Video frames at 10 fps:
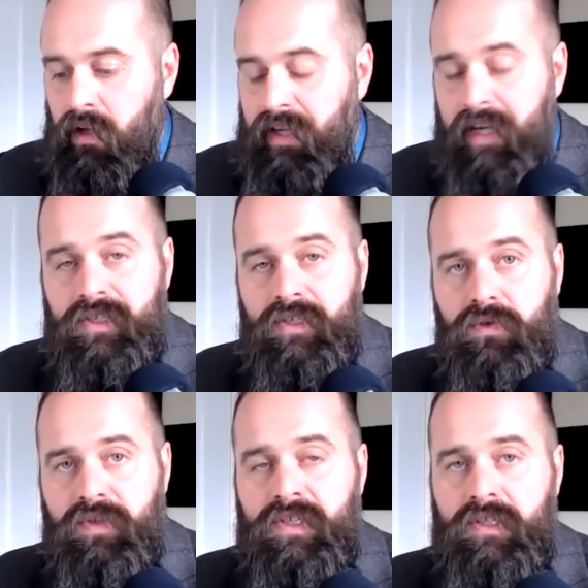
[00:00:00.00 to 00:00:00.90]
Yes,
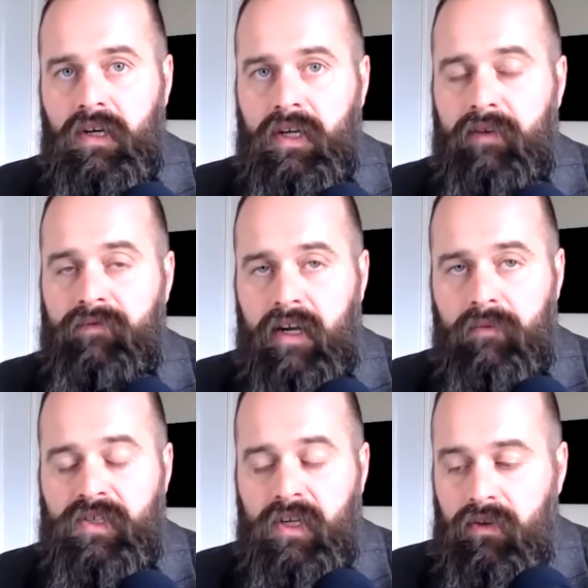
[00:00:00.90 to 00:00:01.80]
so this is not a
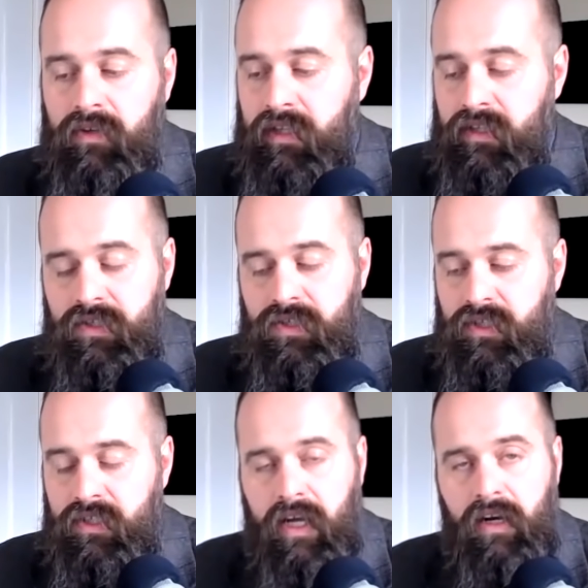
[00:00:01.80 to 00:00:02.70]
Fatima Center thing. This is
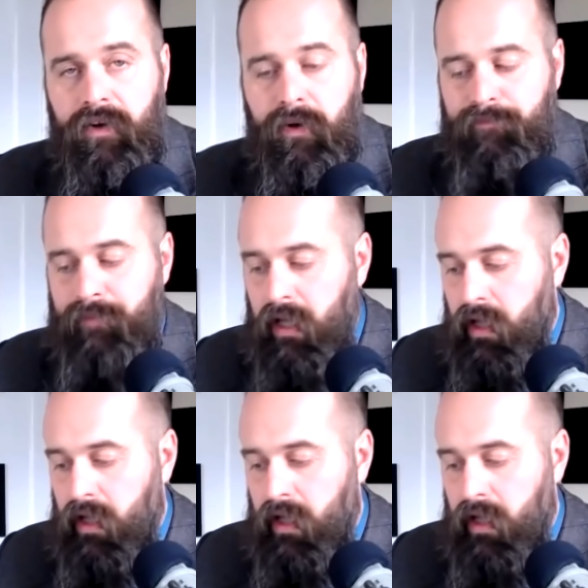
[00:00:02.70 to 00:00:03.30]
just Kennedy Hall.